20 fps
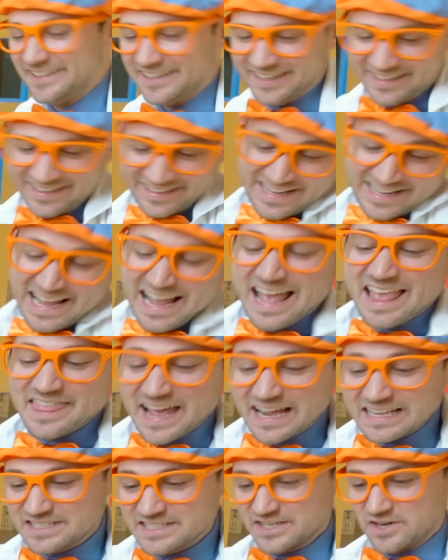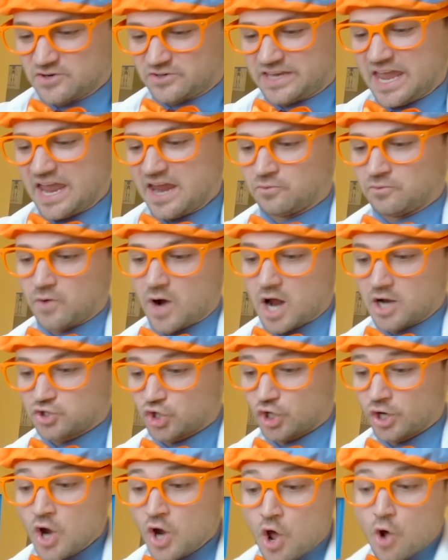That's okay,
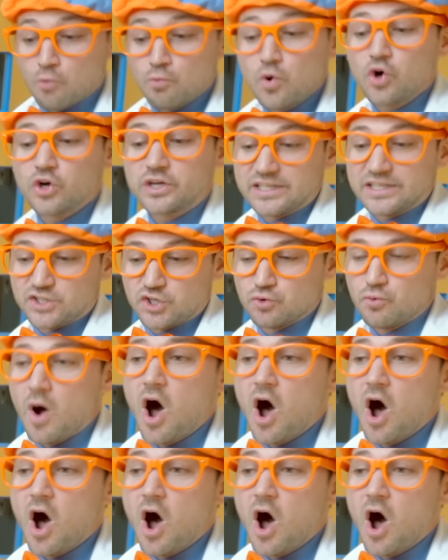Roger. We'll get you